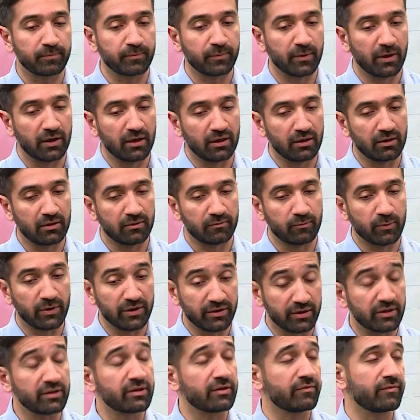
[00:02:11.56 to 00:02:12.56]
uh, we
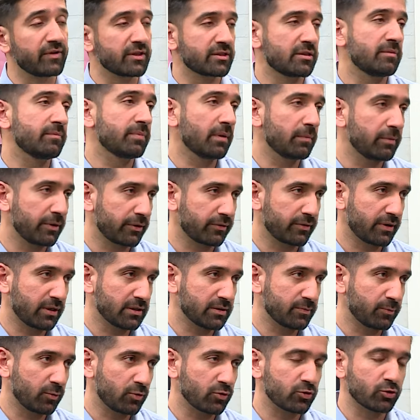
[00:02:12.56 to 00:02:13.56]
didn't invest in public
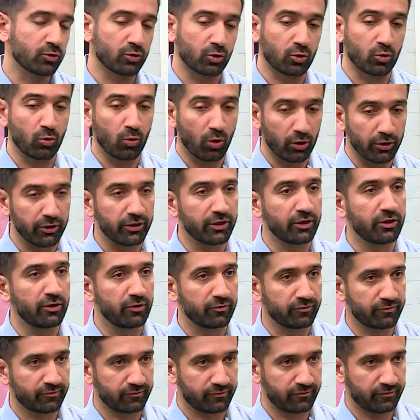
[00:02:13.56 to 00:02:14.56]
transport, so the quality
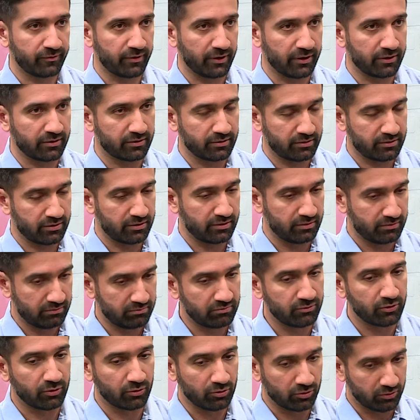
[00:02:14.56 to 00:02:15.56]
of it,
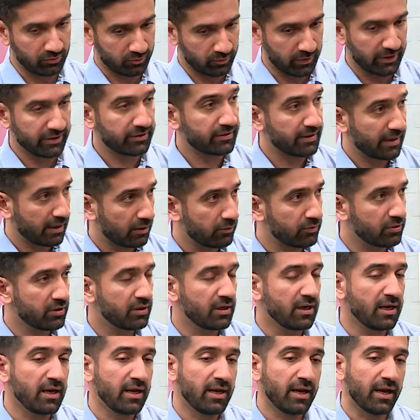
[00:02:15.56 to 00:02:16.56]
you know, went down,
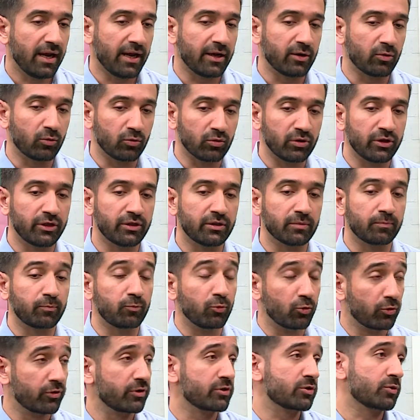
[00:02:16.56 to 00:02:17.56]
and only the
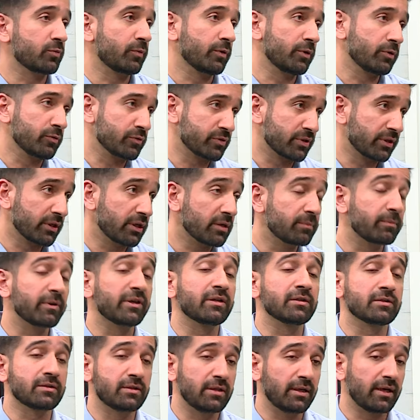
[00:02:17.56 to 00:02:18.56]
poorest were using it
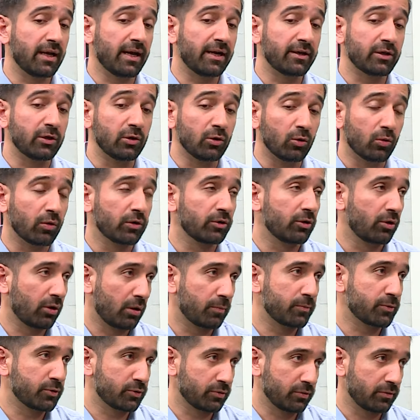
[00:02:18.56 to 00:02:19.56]
because they had no other
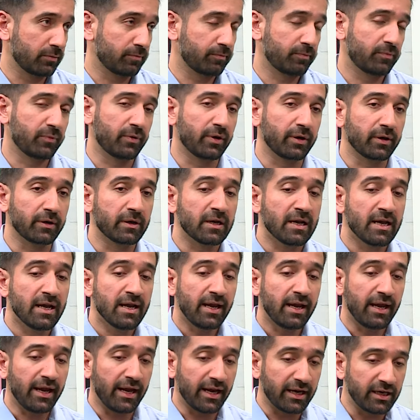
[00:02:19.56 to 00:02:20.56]
option, right?
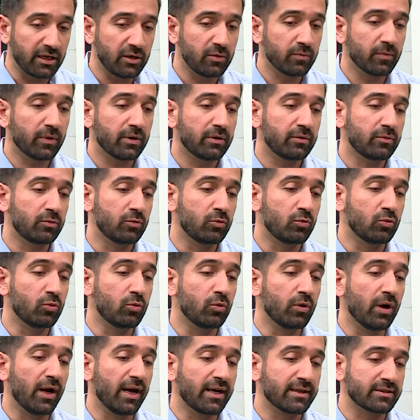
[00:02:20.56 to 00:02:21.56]
anyone
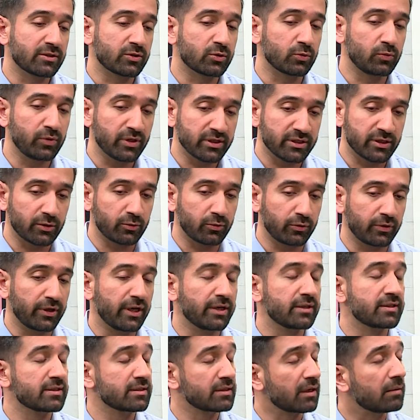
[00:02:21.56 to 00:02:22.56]
who as soon as they could
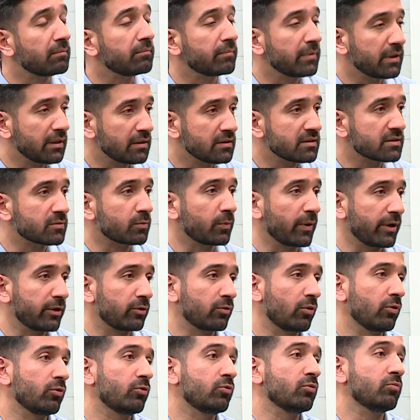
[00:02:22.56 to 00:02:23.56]
get some means went
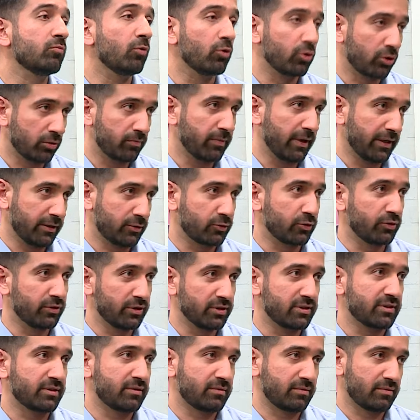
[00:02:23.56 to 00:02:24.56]
on to motorbike so
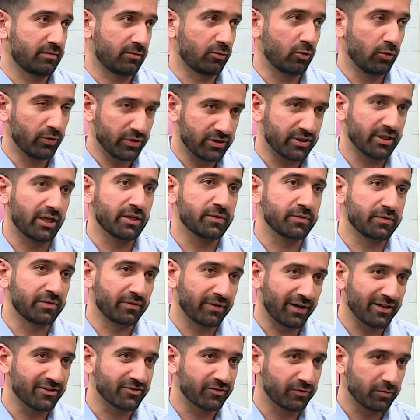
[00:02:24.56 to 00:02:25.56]
this coincides with the
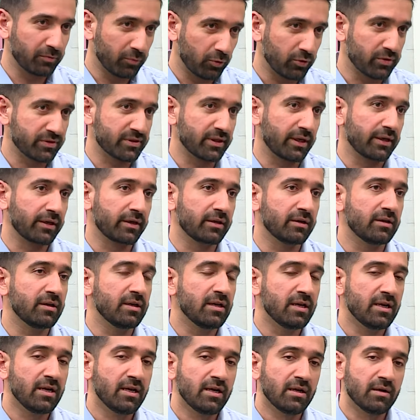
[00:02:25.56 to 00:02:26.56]
rise of the motorcycle
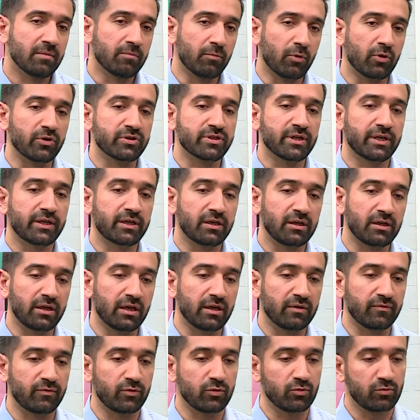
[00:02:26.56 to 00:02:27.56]
motorcycle
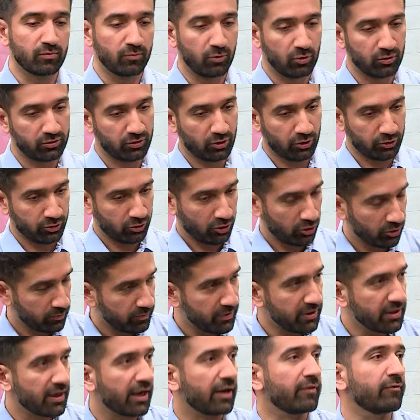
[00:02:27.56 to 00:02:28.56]
gave you both
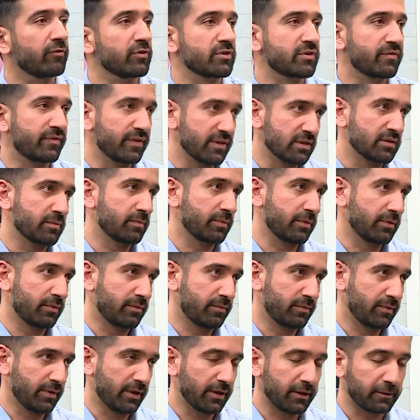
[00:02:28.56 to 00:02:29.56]
autonomy and was feasible
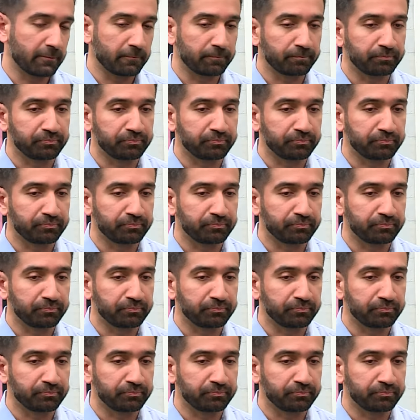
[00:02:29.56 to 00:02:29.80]
right